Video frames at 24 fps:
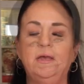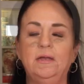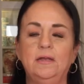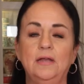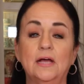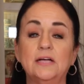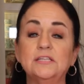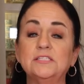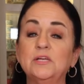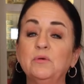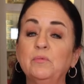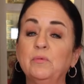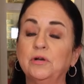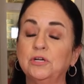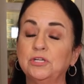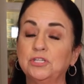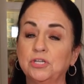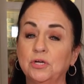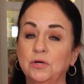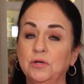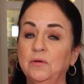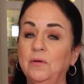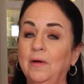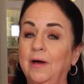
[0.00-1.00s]
Next, I want to
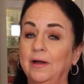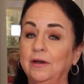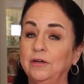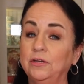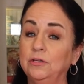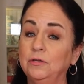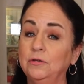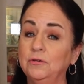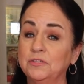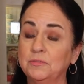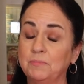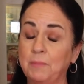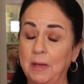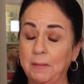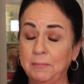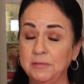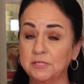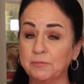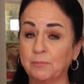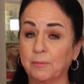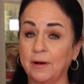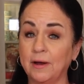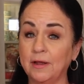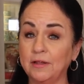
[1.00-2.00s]
show you how to use
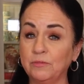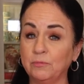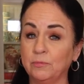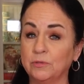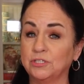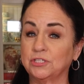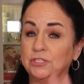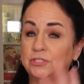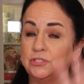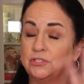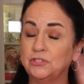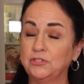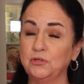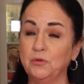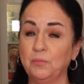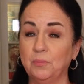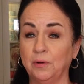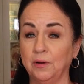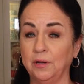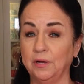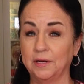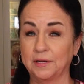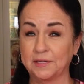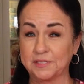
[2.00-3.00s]
baby's breath, which is
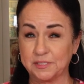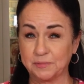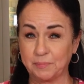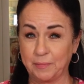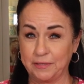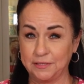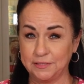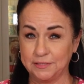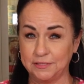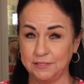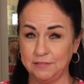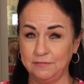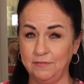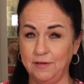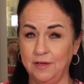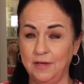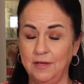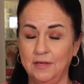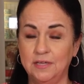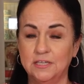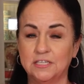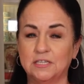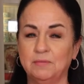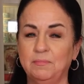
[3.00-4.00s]
super inexpensive,
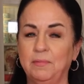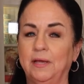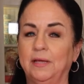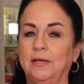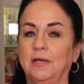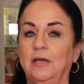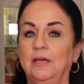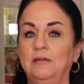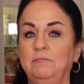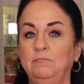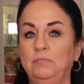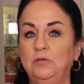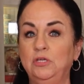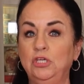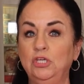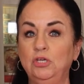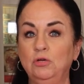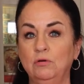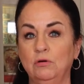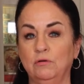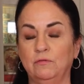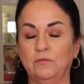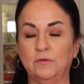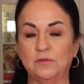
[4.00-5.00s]
to make a
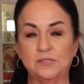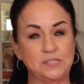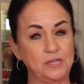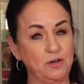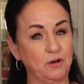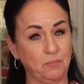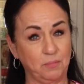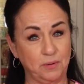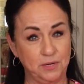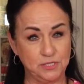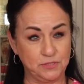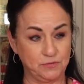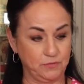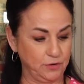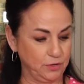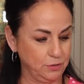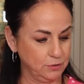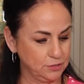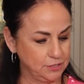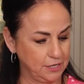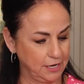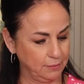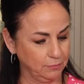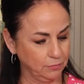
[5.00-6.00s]
beautiful centerpiece for
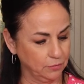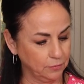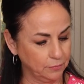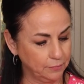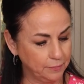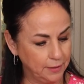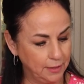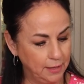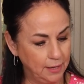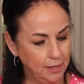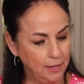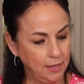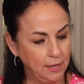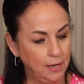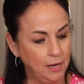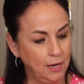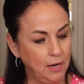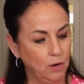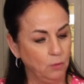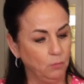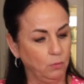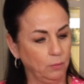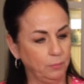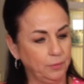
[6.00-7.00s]
your table.
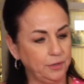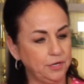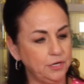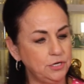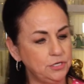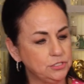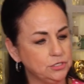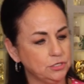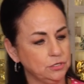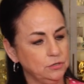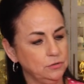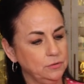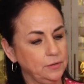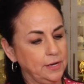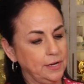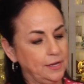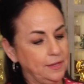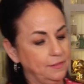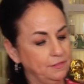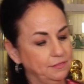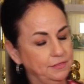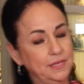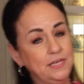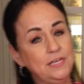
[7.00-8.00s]
What we're going to do,
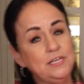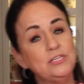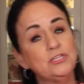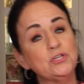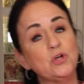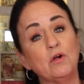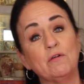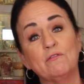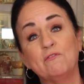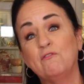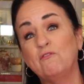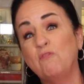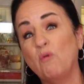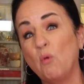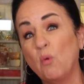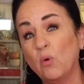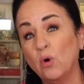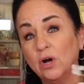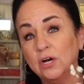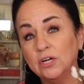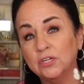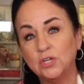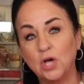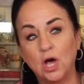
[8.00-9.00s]
these are
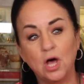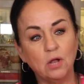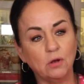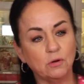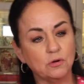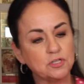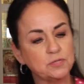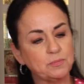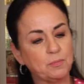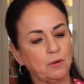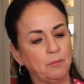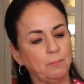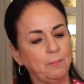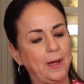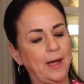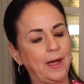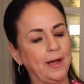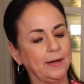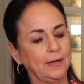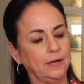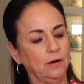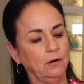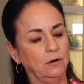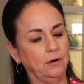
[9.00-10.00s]
$4 per
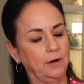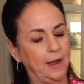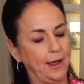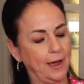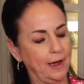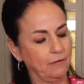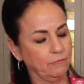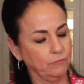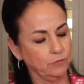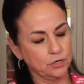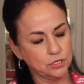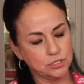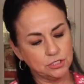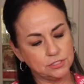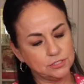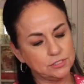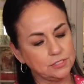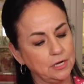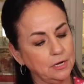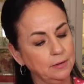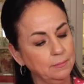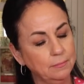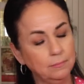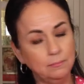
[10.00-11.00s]
packet on average.
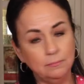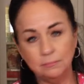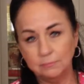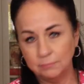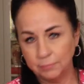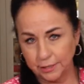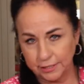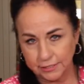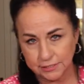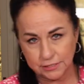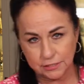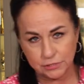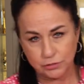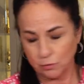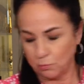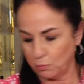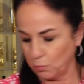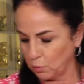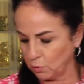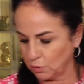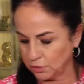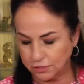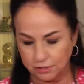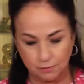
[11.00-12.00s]
Some places are
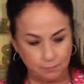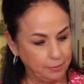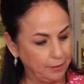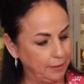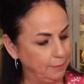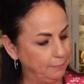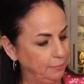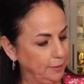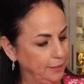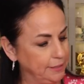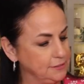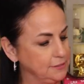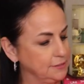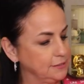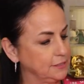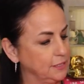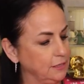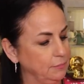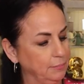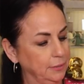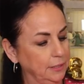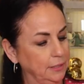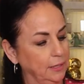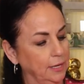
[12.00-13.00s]
more, some places
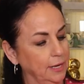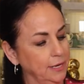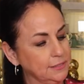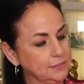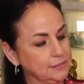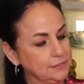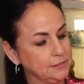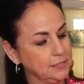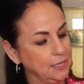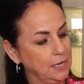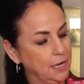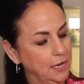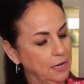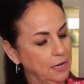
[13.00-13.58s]
can be less.